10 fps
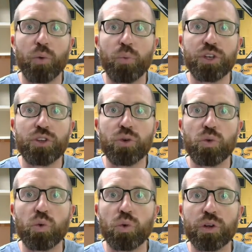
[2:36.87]
When
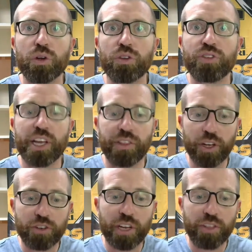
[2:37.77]
you take
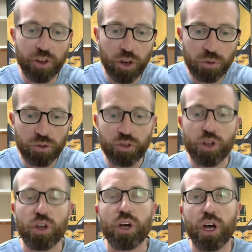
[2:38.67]
the notes,
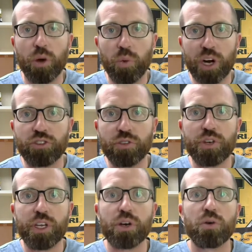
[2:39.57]
watch the
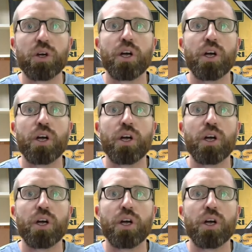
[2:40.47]
video,